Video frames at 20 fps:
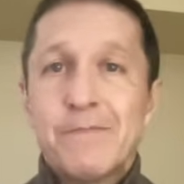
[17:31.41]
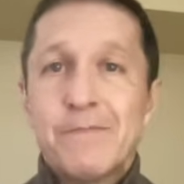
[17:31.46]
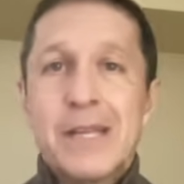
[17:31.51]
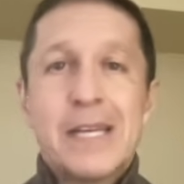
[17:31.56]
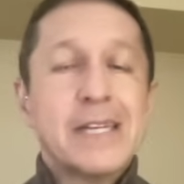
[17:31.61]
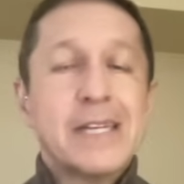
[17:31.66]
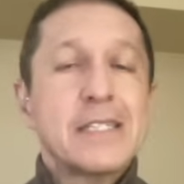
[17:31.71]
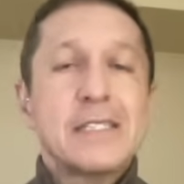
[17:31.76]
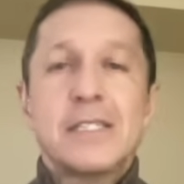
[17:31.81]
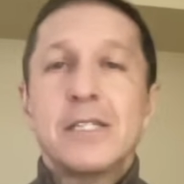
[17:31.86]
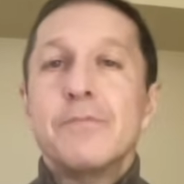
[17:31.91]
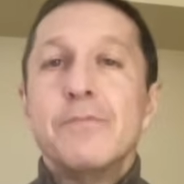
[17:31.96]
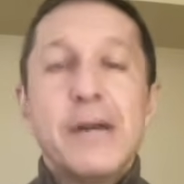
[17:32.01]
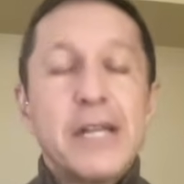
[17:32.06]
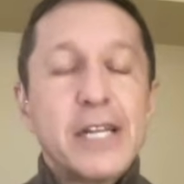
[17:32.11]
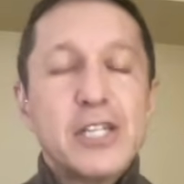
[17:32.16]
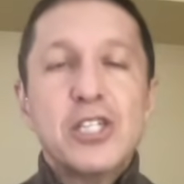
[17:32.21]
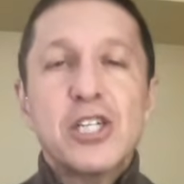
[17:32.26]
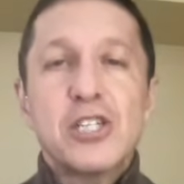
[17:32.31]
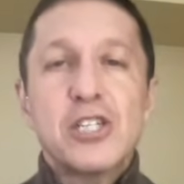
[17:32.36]
He can
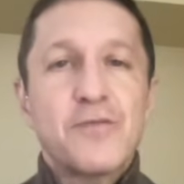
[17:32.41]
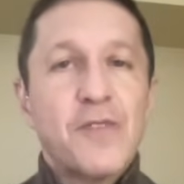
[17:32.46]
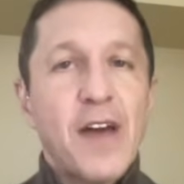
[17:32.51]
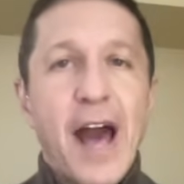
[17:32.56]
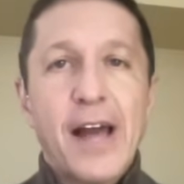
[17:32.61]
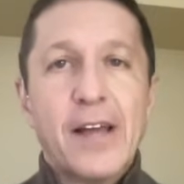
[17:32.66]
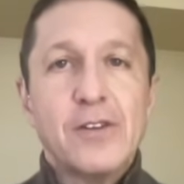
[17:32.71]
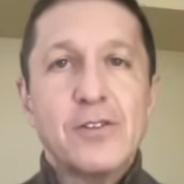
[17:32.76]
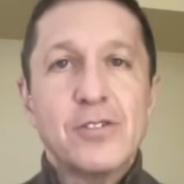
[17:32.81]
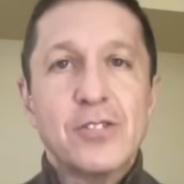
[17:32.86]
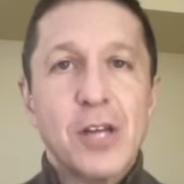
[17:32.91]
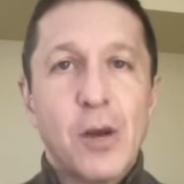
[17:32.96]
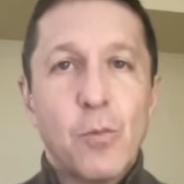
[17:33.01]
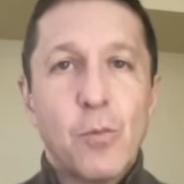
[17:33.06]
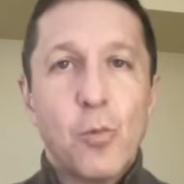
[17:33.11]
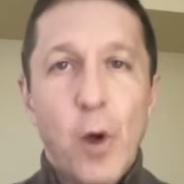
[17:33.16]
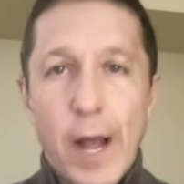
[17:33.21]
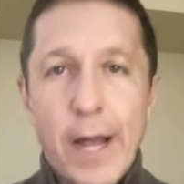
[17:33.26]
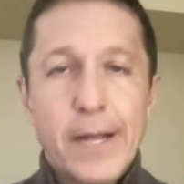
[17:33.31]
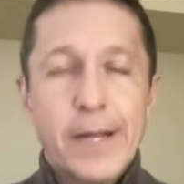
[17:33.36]
diminish his value some
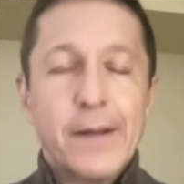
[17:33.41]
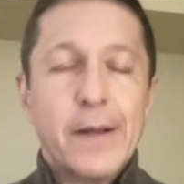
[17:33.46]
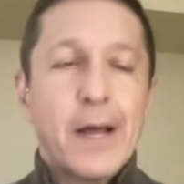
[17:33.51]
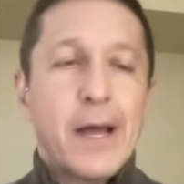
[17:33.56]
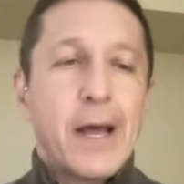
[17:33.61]
way.